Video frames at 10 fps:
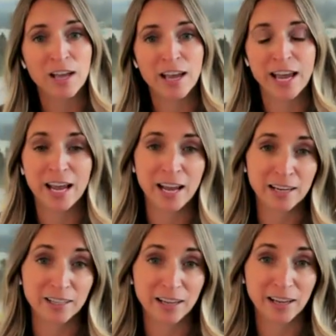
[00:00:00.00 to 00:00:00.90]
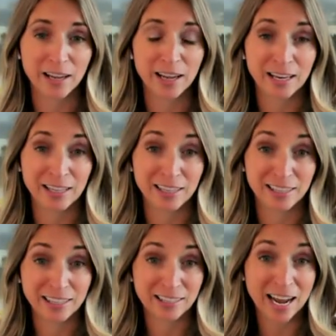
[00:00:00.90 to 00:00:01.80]
and and
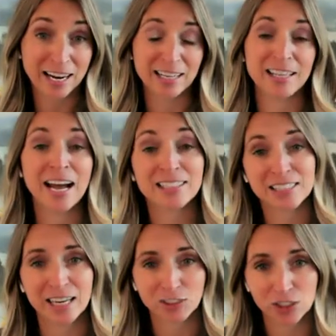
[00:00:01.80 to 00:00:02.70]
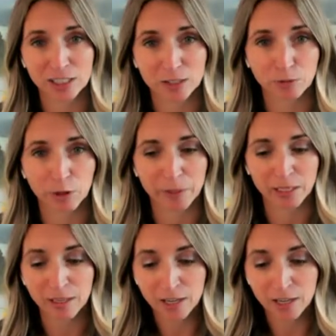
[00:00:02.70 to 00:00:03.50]
that that that's now transforming